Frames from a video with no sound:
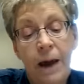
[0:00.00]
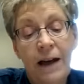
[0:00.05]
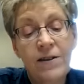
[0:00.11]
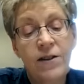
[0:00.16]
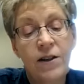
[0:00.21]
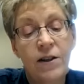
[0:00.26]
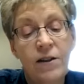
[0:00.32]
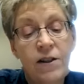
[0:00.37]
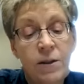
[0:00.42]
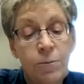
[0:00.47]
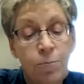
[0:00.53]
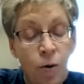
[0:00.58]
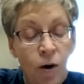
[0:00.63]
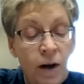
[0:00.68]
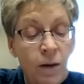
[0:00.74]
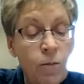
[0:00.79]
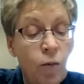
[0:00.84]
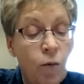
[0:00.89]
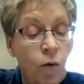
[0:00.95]
as a
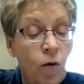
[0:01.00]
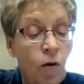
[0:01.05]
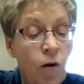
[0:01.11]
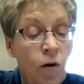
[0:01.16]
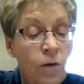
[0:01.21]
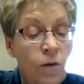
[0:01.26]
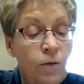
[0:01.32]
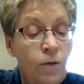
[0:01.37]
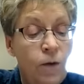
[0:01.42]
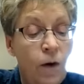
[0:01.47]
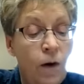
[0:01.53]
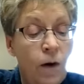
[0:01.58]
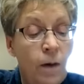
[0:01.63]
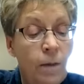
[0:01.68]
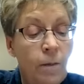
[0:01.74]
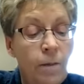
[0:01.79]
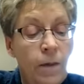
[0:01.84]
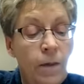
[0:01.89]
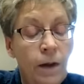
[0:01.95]
springboard
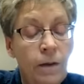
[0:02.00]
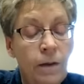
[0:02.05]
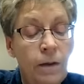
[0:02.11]
from